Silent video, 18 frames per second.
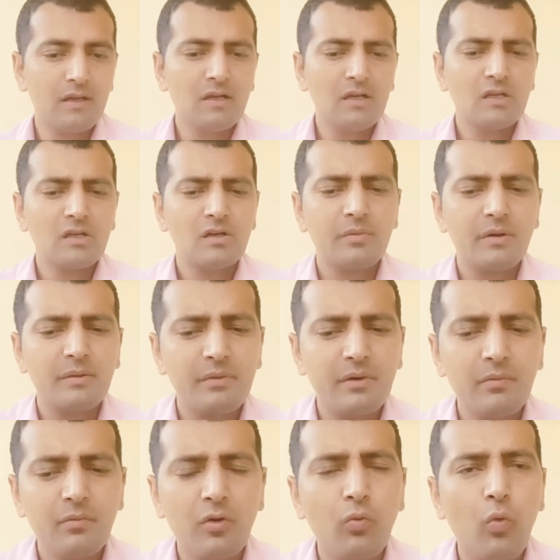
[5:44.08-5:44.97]
So when
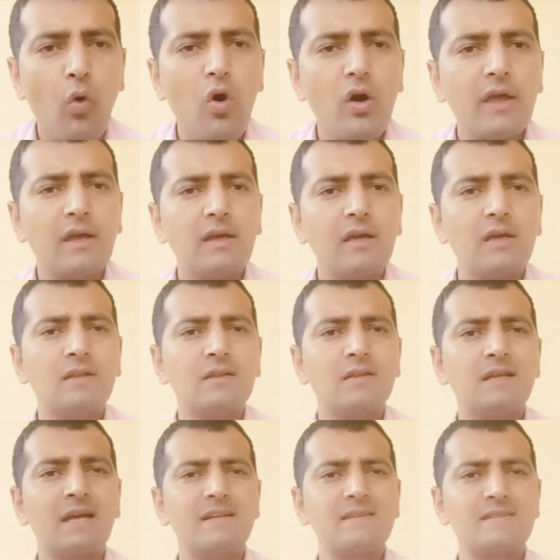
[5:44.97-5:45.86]
we were walking in
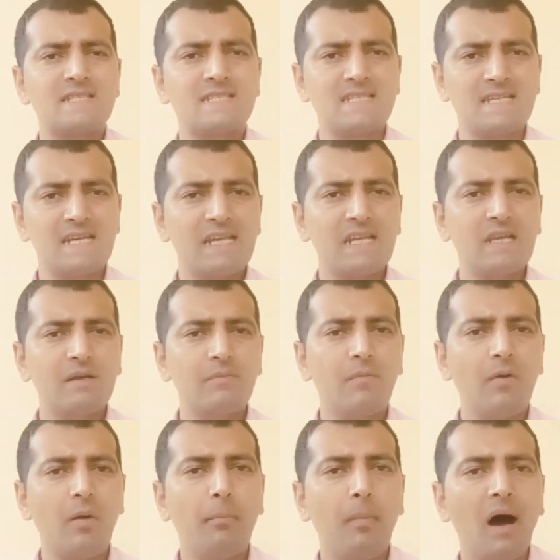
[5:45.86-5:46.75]
that
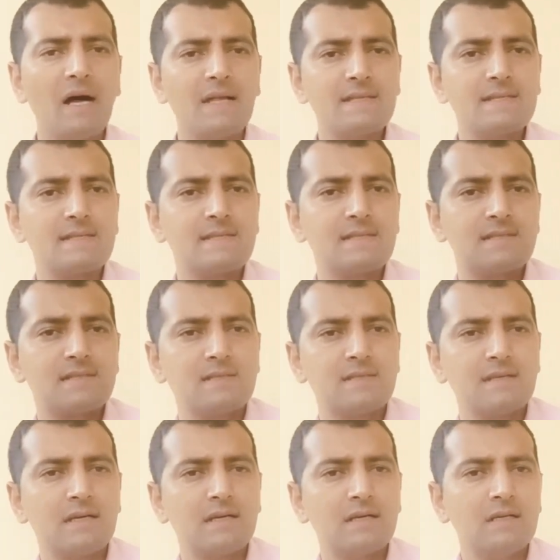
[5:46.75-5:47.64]
stingy paths,
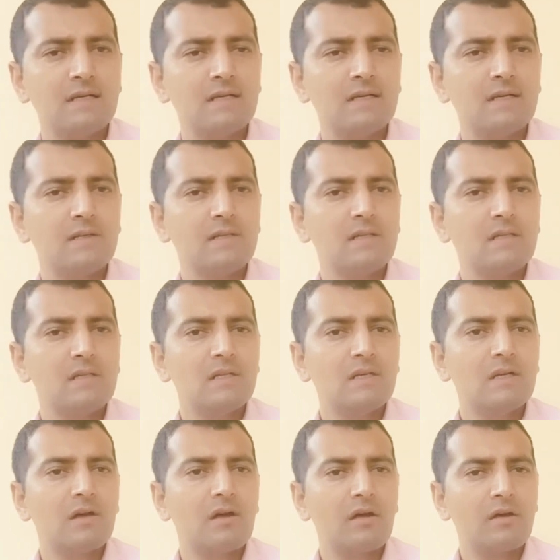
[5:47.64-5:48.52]

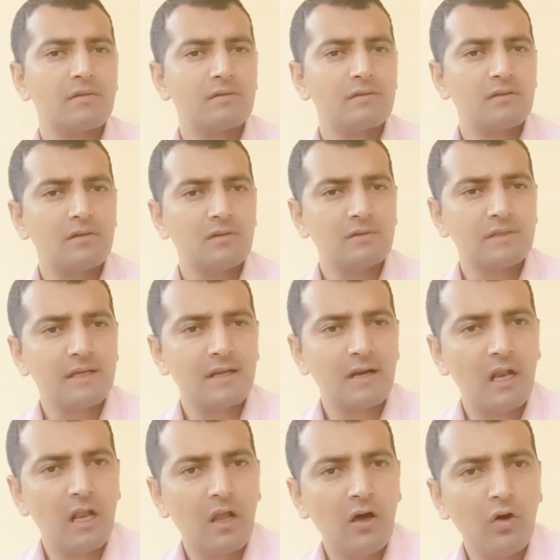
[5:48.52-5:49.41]
there
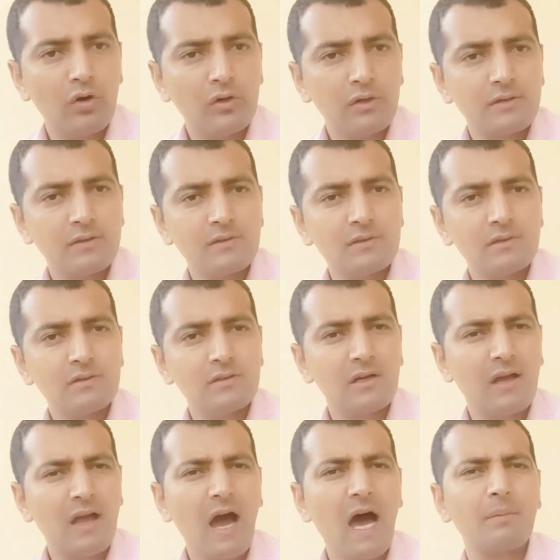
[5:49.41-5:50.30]
along
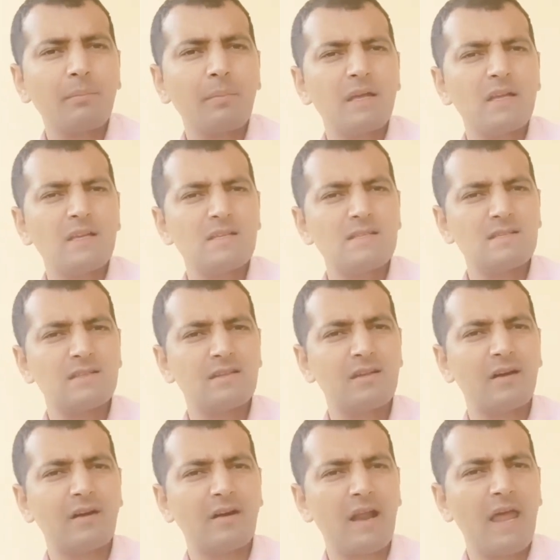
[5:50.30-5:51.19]
the garbage and
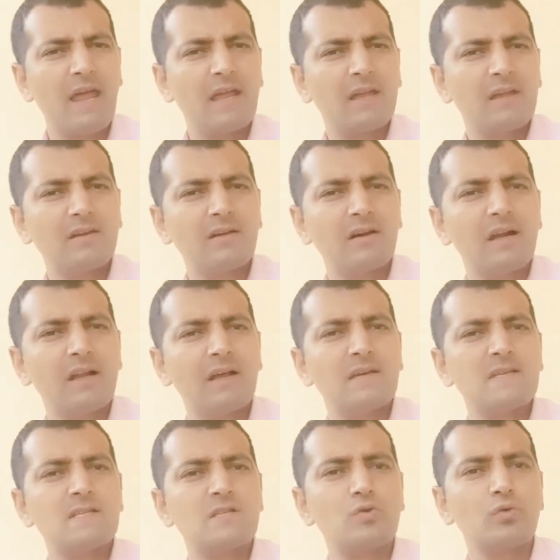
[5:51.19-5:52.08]
the rag
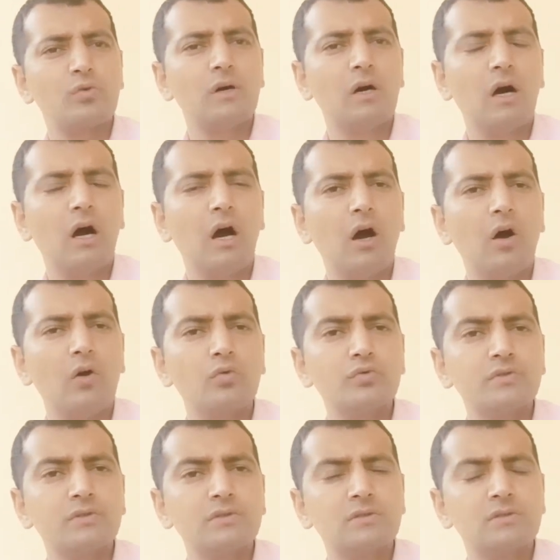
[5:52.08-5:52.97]
attached to the
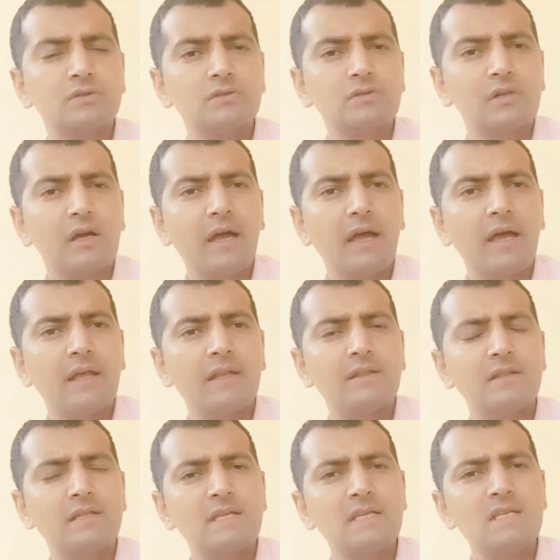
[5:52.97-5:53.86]
house,
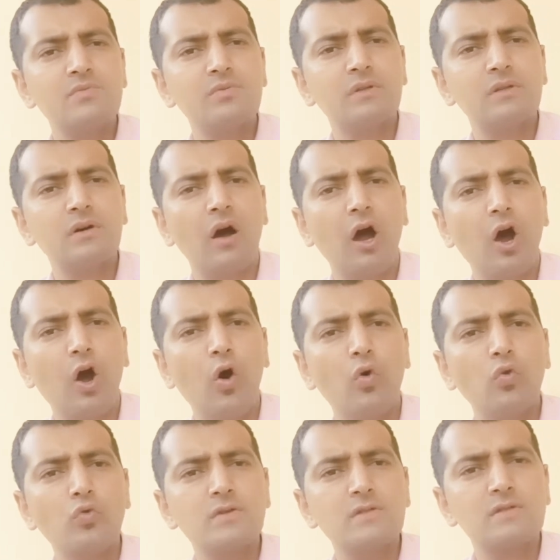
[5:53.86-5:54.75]
and these were the
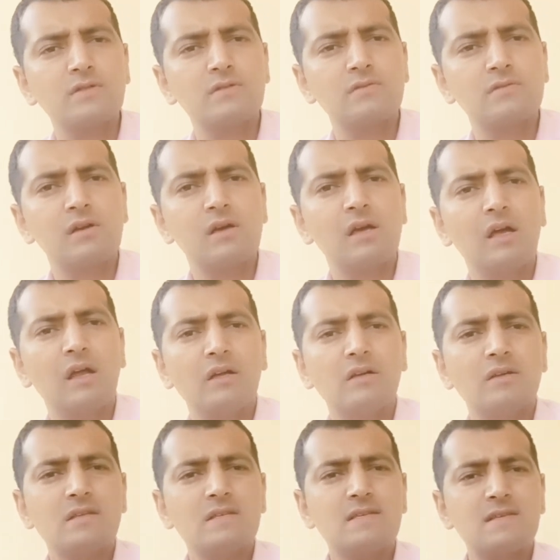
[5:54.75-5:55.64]
house,
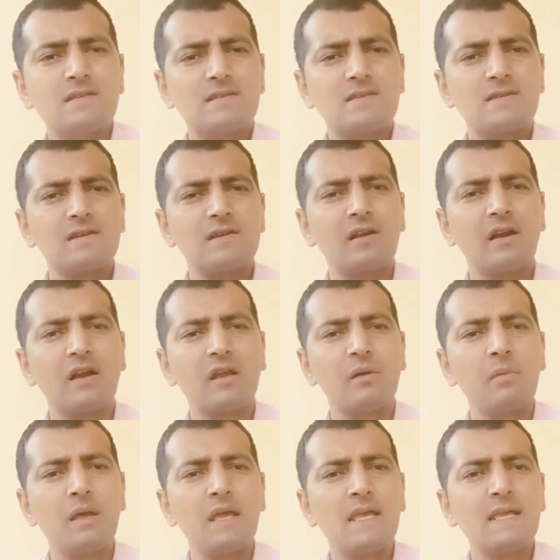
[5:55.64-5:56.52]
just
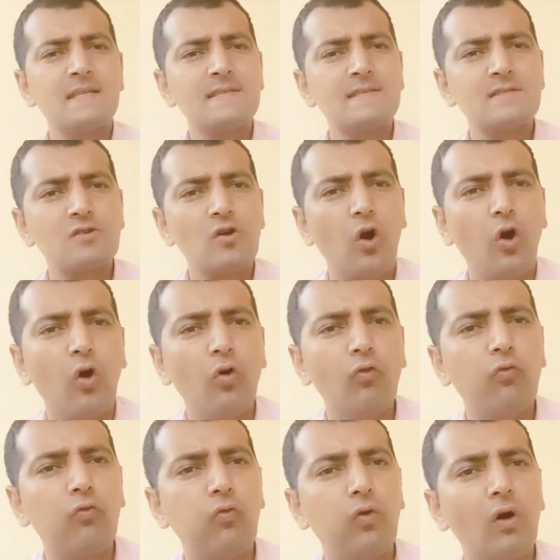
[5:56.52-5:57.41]
remains of